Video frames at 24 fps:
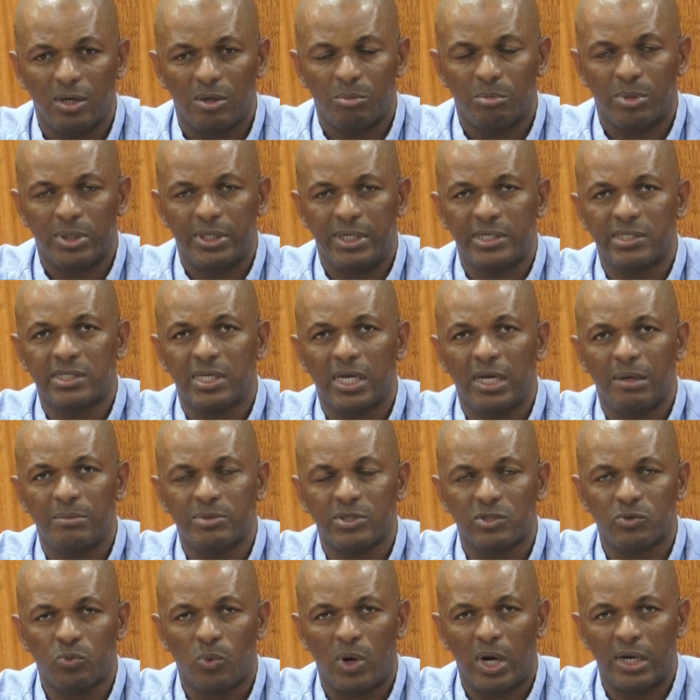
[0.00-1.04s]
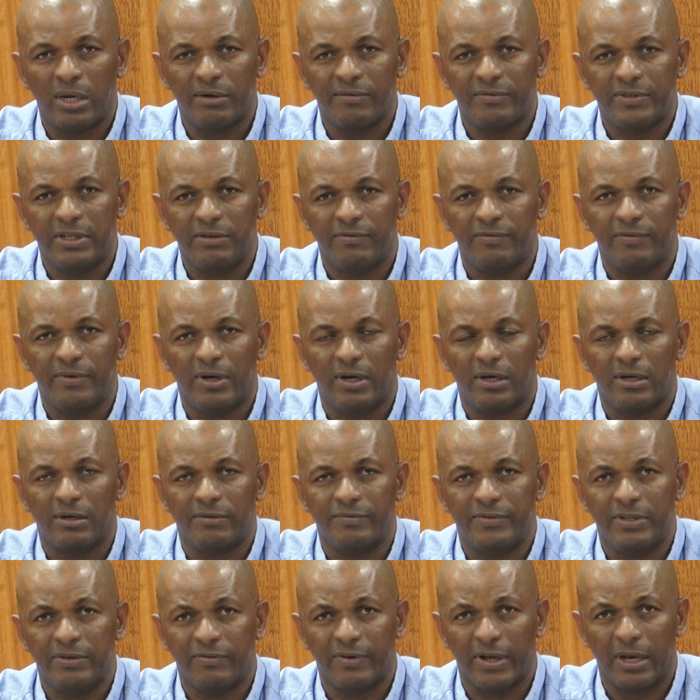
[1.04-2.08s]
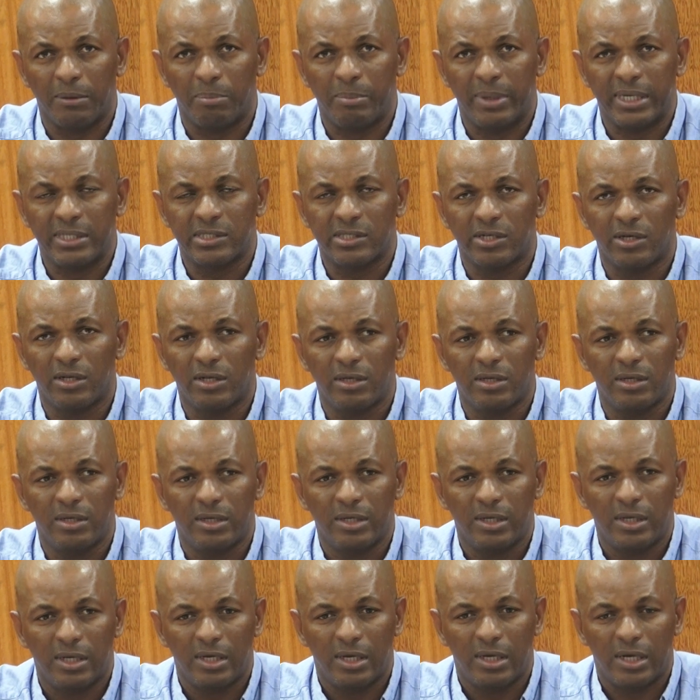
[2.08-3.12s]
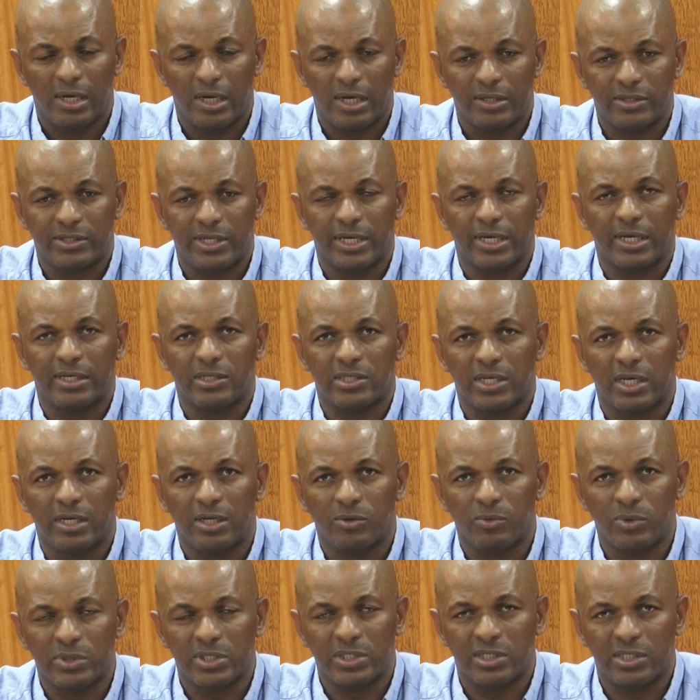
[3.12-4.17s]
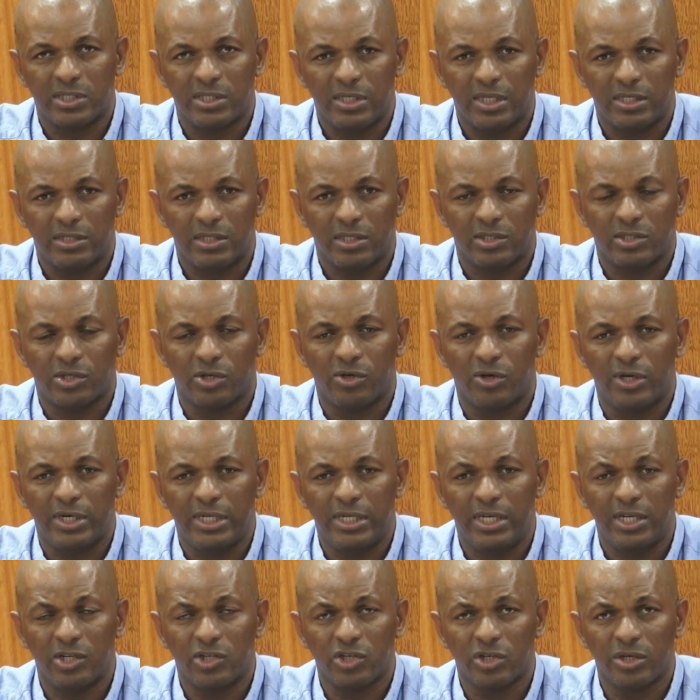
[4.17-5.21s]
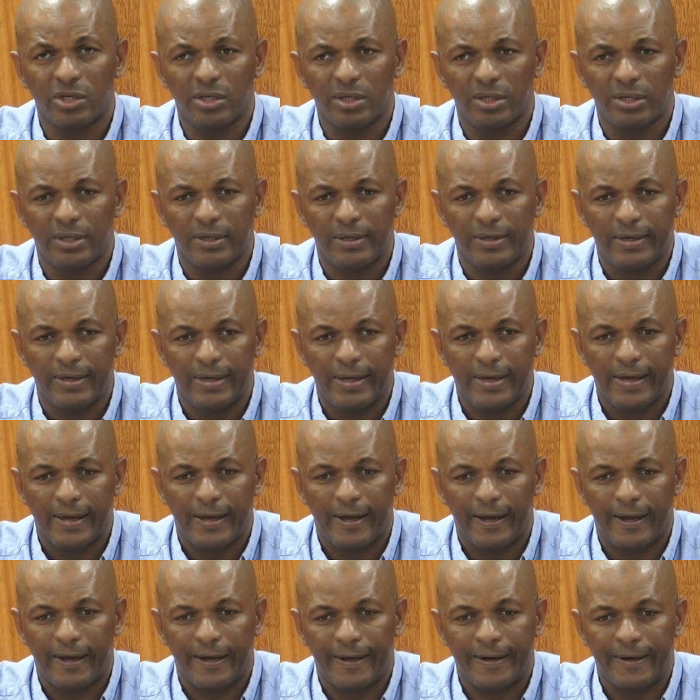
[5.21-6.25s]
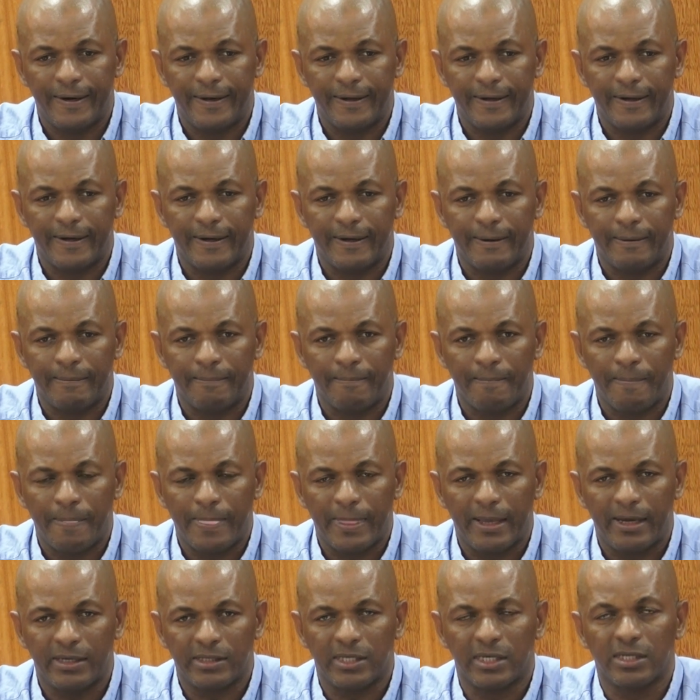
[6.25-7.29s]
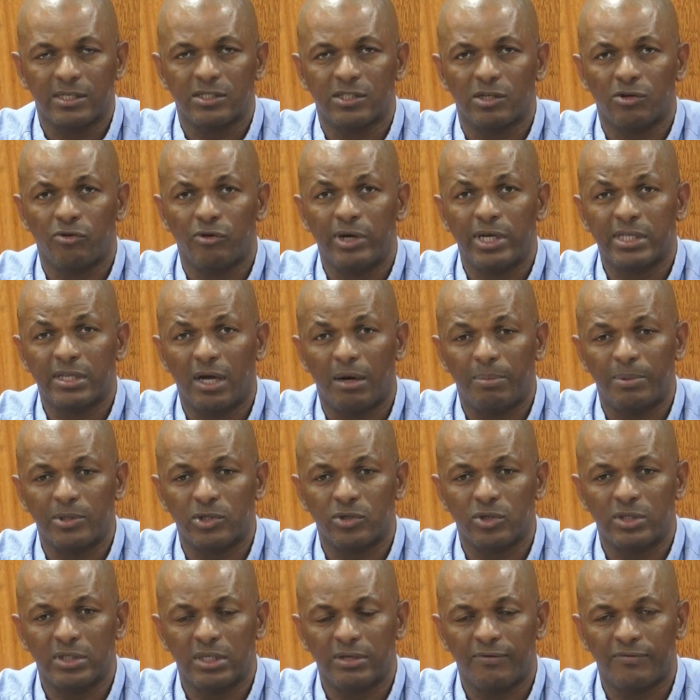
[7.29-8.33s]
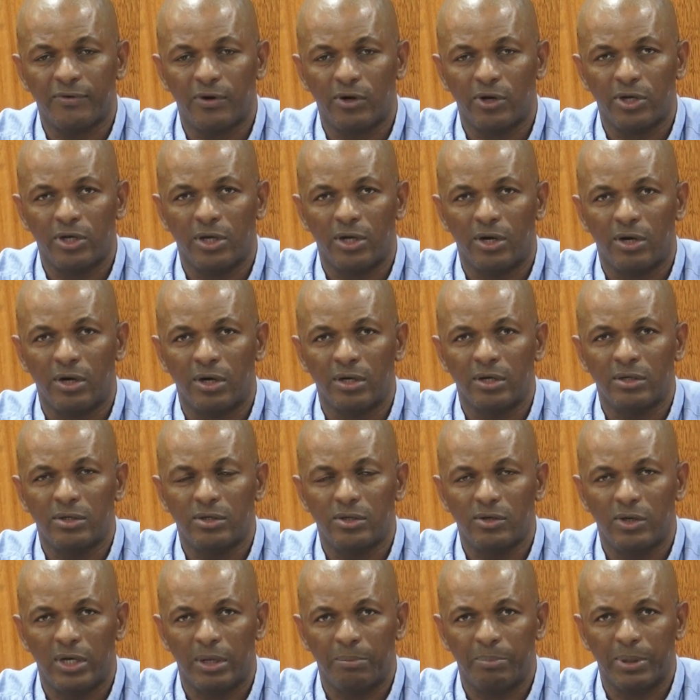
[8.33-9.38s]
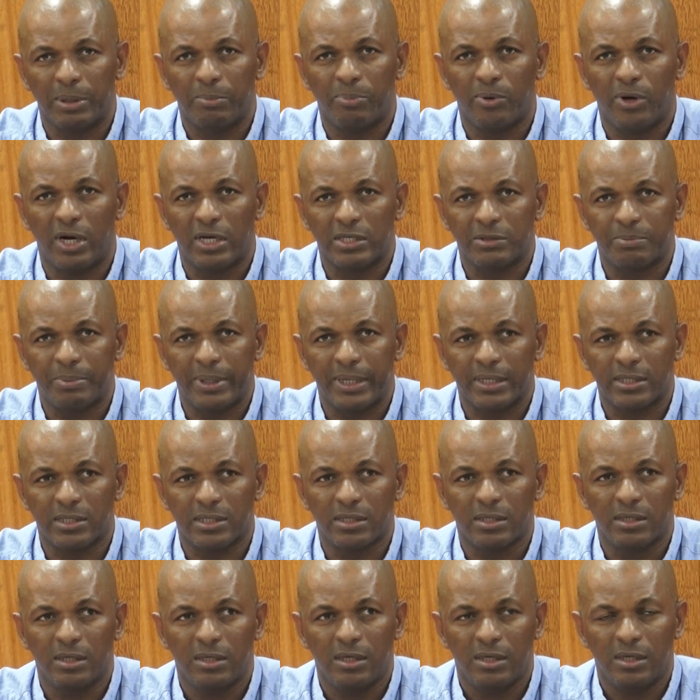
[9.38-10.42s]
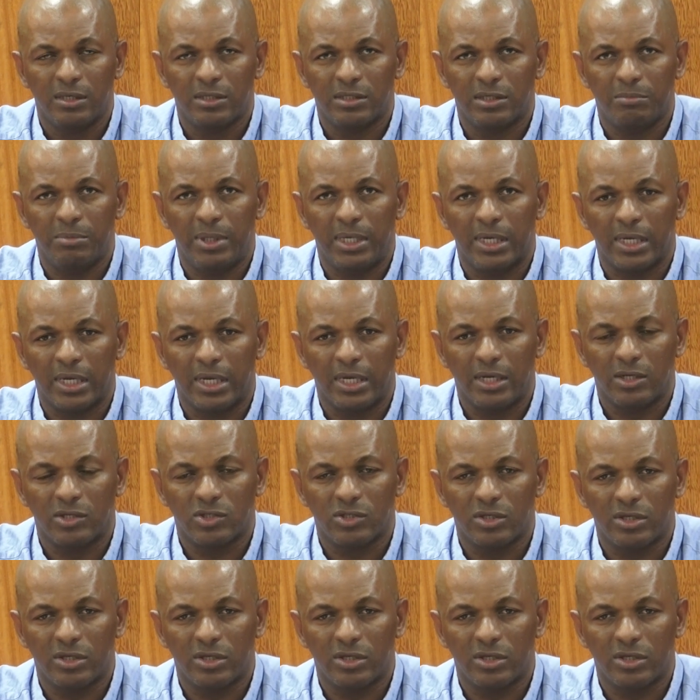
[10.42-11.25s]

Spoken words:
But this games is one of the developmental. As like I said, it was the third edition, and I think it's a great opportunity for our young Olympic prospects to be engaged.